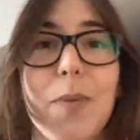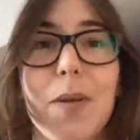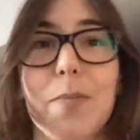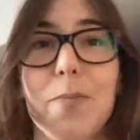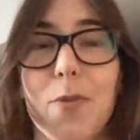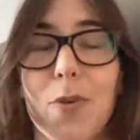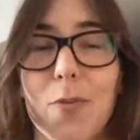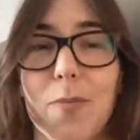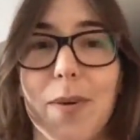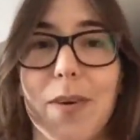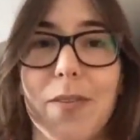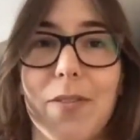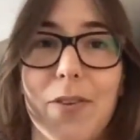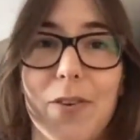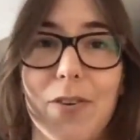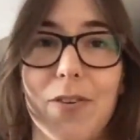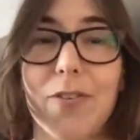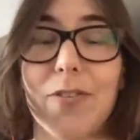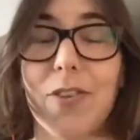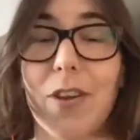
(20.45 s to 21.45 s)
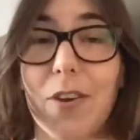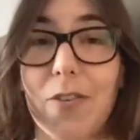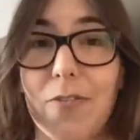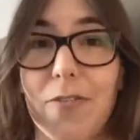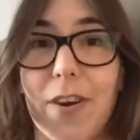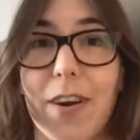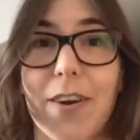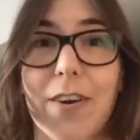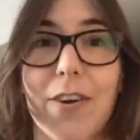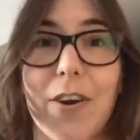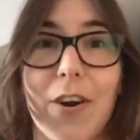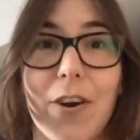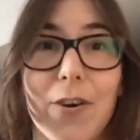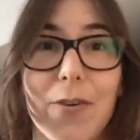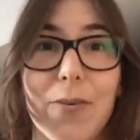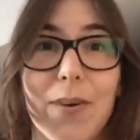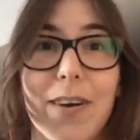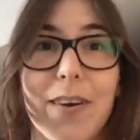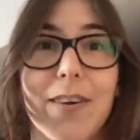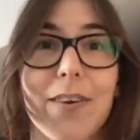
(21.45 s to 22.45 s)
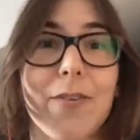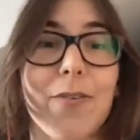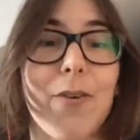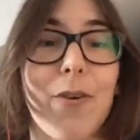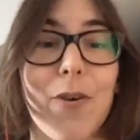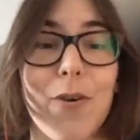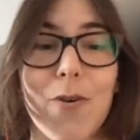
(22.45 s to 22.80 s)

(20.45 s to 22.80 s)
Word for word: bit more about their software and hardware and